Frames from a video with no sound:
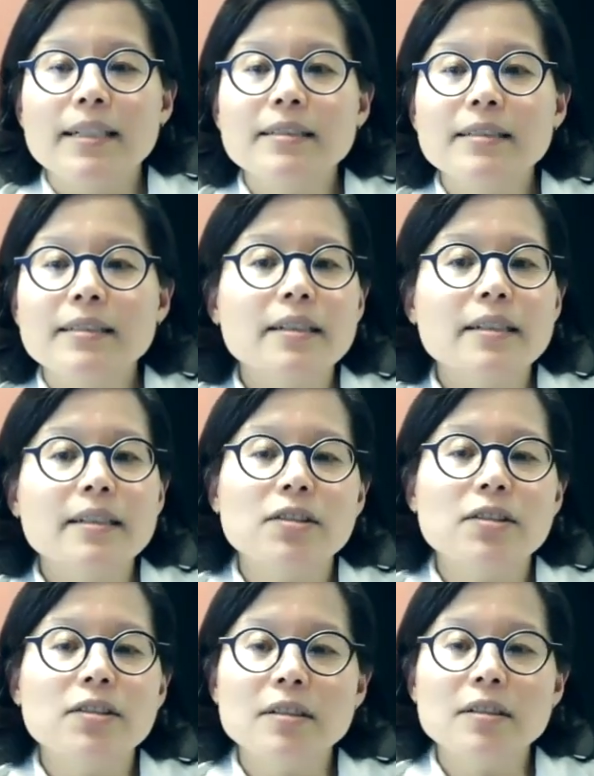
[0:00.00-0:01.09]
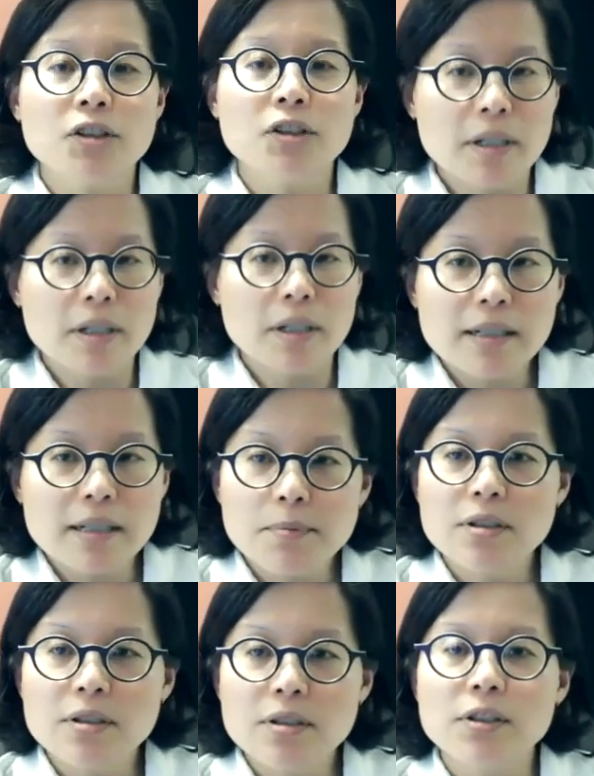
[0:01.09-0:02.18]
Another treatment option
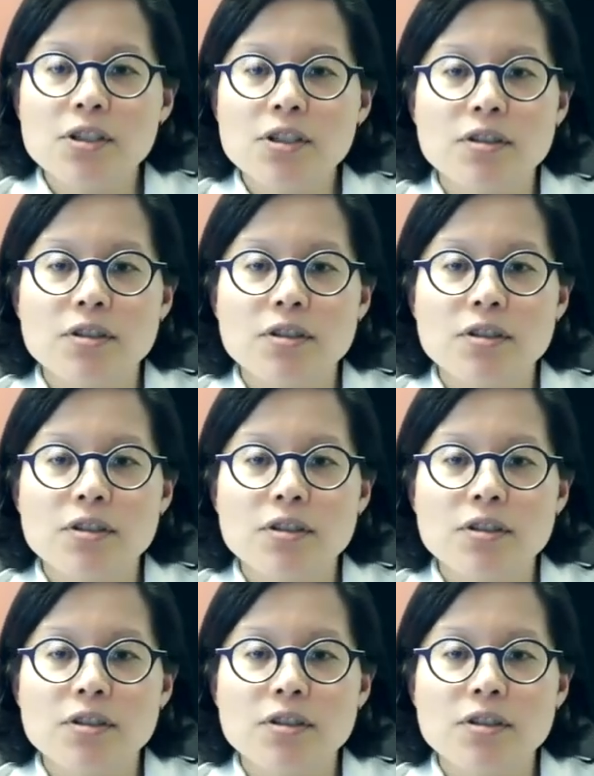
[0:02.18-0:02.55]
for stress